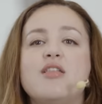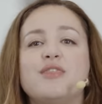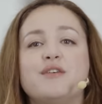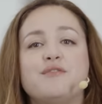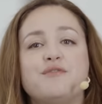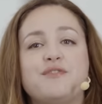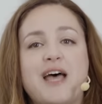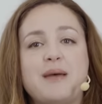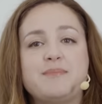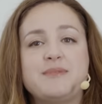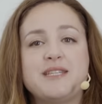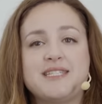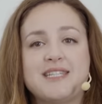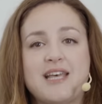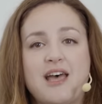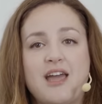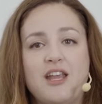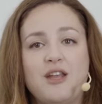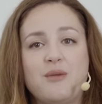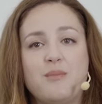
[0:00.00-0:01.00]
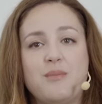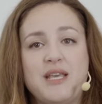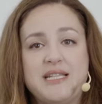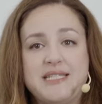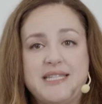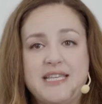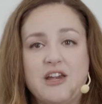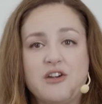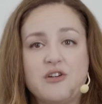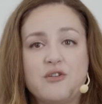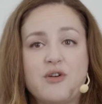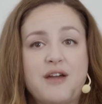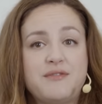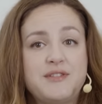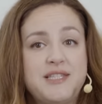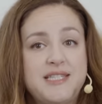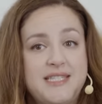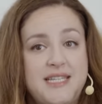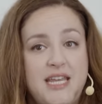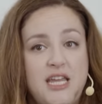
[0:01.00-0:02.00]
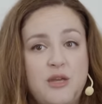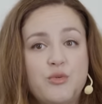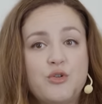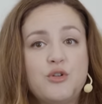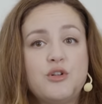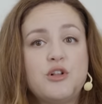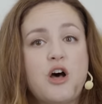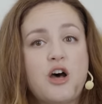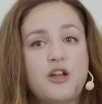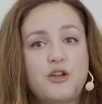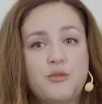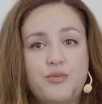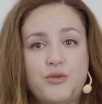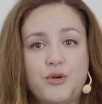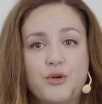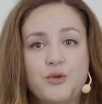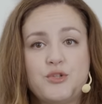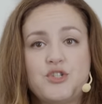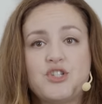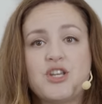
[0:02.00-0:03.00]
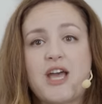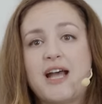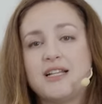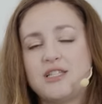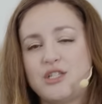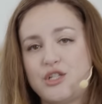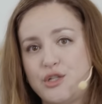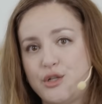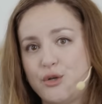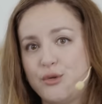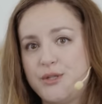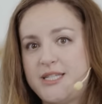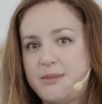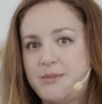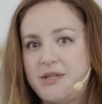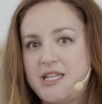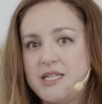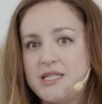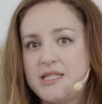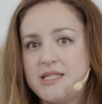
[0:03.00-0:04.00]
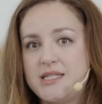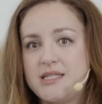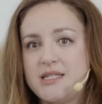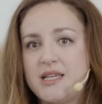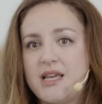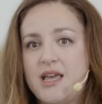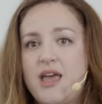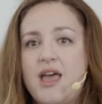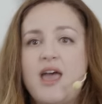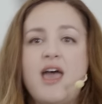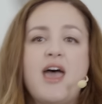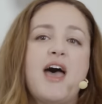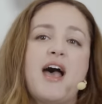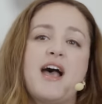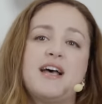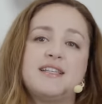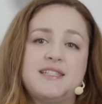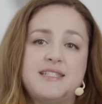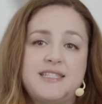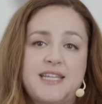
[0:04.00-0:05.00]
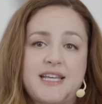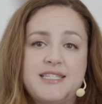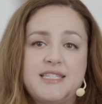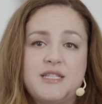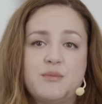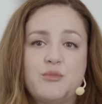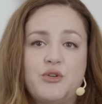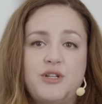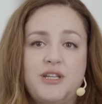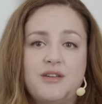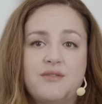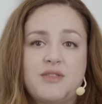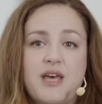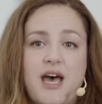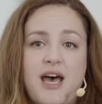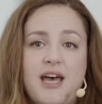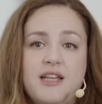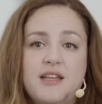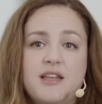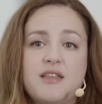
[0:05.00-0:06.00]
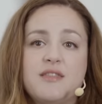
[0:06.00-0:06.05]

The flap design makes the aircraft stable on approach at slow speeds. As a testimony of that,